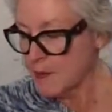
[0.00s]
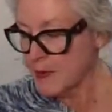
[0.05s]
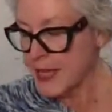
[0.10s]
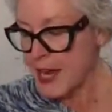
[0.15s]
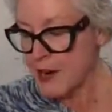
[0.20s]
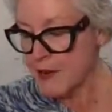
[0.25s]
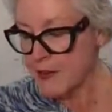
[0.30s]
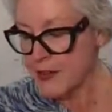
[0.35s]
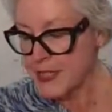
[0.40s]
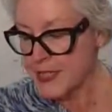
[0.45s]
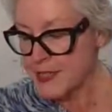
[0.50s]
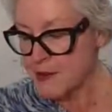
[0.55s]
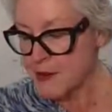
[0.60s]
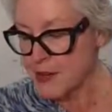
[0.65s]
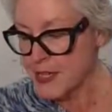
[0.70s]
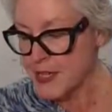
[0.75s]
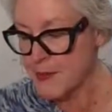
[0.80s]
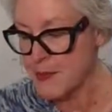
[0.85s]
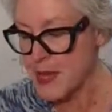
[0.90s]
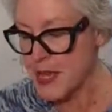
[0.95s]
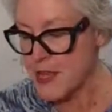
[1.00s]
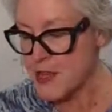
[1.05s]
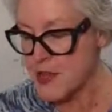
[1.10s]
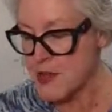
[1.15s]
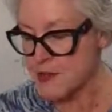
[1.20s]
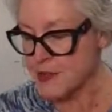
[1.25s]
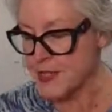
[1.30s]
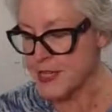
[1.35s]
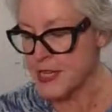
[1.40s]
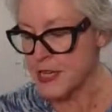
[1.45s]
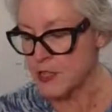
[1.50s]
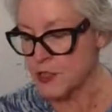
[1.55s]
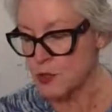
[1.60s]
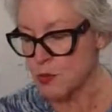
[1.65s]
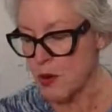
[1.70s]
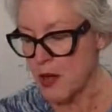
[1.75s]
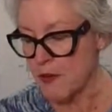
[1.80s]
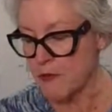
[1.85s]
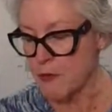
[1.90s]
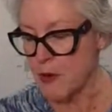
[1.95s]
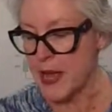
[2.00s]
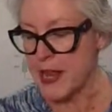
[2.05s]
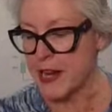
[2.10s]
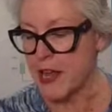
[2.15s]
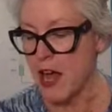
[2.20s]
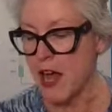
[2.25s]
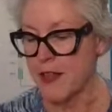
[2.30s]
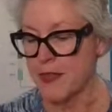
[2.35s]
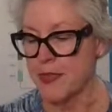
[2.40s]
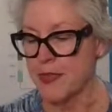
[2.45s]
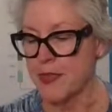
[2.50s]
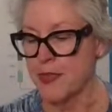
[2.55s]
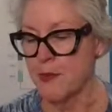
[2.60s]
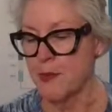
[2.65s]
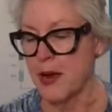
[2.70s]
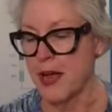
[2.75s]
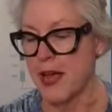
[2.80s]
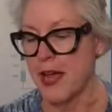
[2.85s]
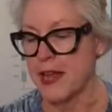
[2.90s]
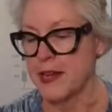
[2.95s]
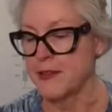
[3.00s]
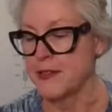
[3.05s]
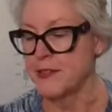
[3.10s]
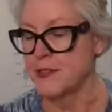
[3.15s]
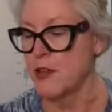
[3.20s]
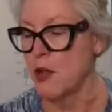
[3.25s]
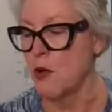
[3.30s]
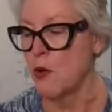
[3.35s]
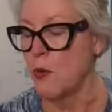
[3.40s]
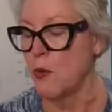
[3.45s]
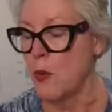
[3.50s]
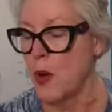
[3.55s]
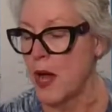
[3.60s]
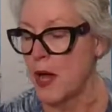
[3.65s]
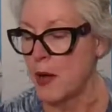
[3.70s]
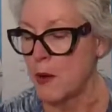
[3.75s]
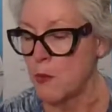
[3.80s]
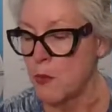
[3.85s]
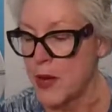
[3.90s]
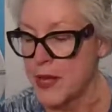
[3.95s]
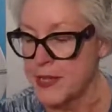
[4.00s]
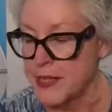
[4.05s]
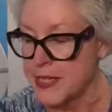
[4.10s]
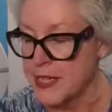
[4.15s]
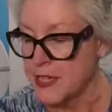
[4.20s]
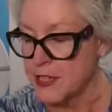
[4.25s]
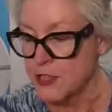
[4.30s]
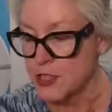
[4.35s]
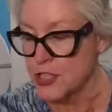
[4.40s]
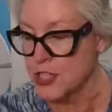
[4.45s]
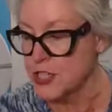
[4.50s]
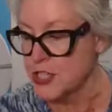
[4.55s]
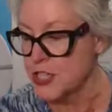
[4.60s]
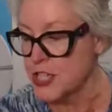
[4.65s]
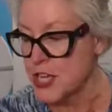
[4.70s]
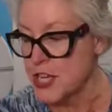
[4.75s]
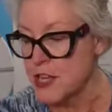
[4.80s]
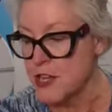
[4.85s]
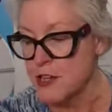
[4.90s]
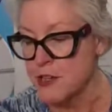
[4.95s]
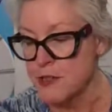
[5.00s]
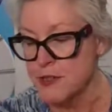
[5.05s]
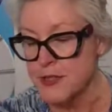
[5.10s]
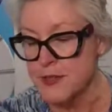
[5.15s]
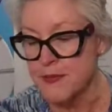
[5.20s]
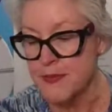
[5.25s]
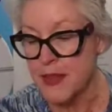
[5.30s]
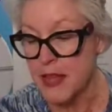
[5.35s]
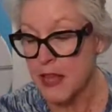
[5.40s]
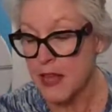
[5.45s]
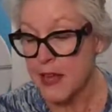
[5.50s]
Karen's going to be using a 12 weight cotton thread. So what needle should she use?